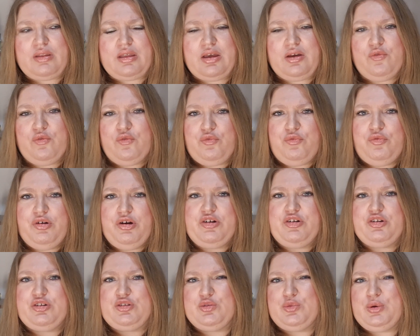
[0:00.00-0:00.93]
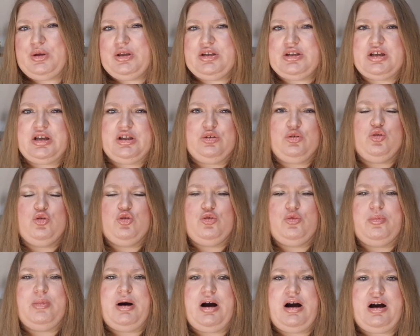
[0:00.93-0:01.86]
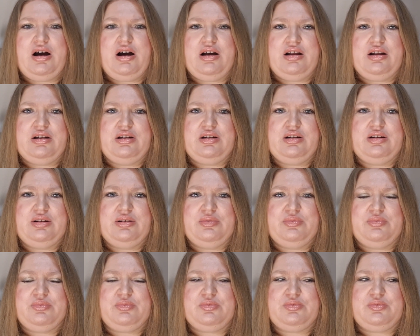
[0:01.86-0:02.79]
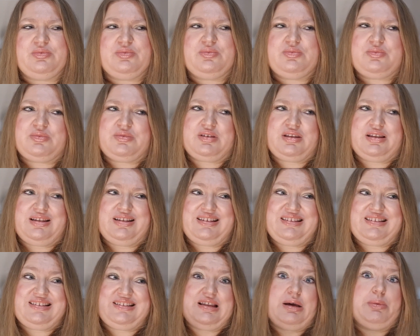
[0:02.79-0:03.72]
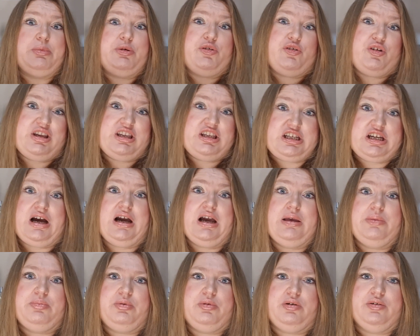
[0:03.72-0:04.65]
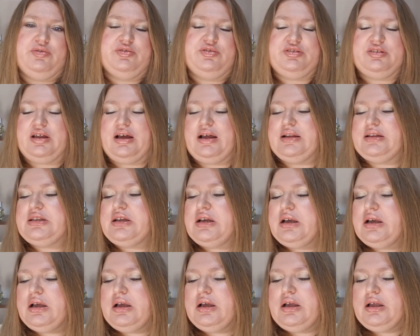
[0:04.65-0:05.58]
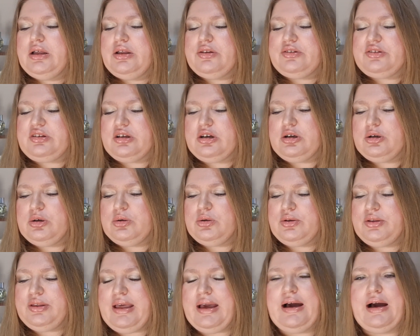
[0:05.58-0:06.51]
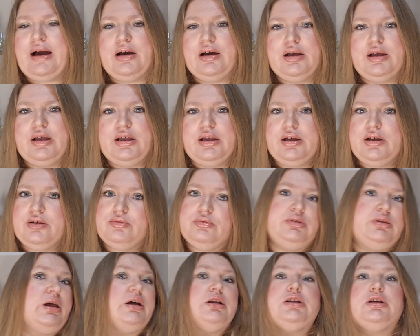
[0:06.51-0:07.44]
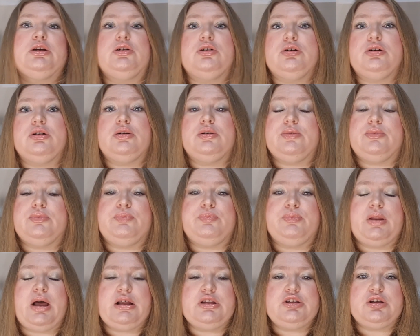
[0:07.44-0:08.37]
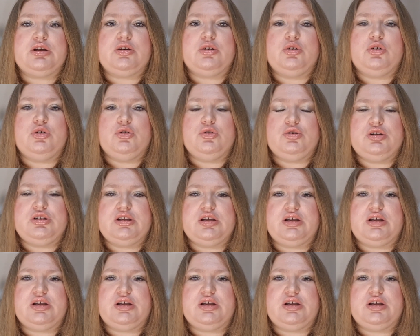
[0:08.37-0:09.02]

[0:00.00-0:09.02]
very sweet and gourmand summery type of scent. So yeah, not a good